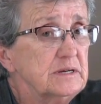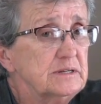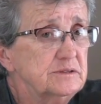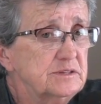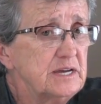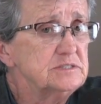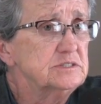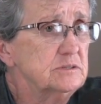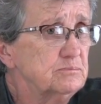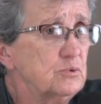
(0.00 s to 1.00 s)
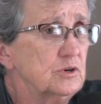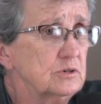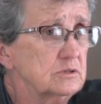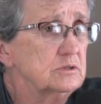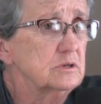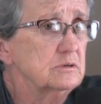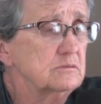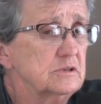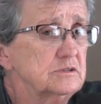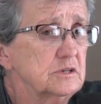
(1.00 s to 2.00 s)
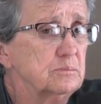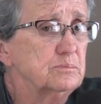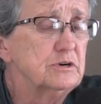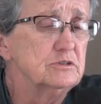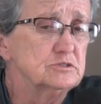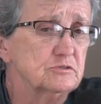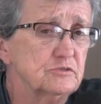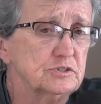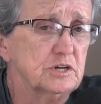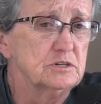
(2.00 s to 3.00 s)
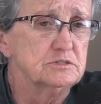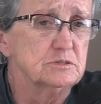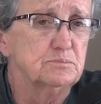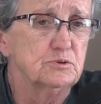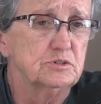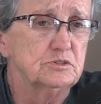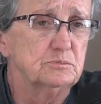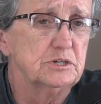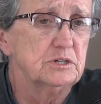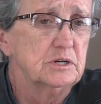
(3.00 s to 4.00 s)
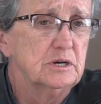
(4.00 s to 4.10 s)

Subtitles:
That's an important. The appearance of our town is important to me.